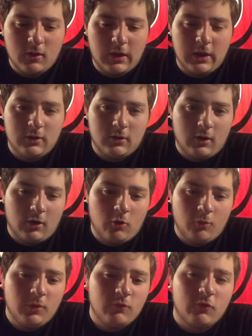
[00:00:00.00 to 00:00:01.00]
And I
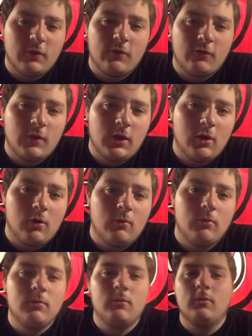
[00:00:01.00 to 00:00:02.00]
hope you enjoyed this video.
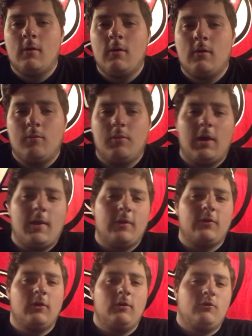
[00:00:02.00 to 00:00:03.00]
But yeah,
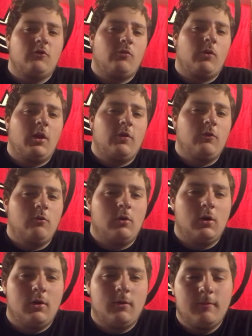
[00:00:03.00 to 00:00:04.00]
that's it. Just wanted
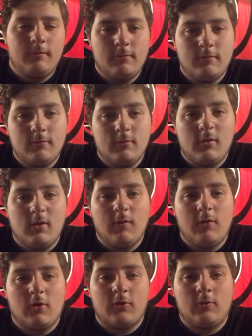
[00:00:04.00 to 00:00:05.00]
to
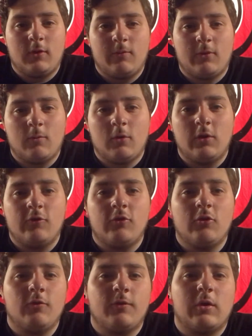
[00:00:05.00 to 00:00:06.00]
give you all some tips on what you should
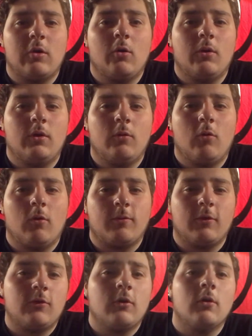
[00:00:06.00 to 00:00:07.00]
do if you're going to Warp
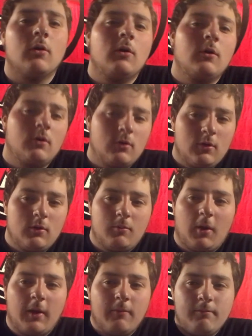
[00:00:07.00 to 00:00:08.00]
this year.
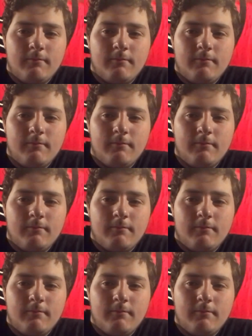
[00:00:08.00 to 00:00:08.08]
Bye.